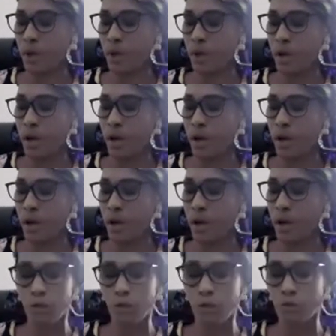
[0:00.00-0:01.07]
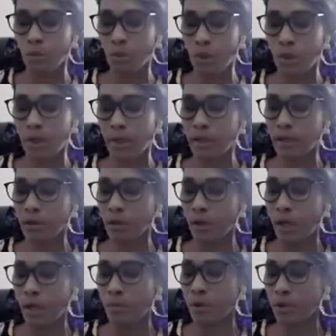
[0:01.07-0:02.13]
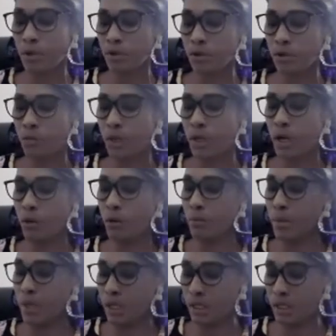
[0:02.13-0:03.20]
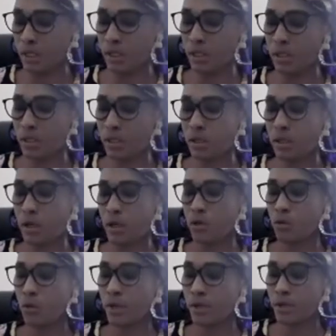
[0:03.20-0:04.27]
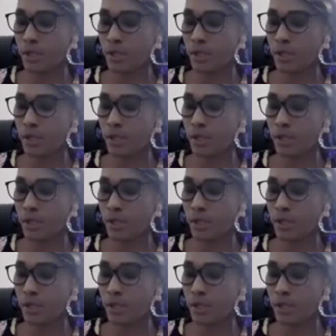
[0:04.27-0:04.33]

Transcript: I will continue to work in collaboration with our ministries to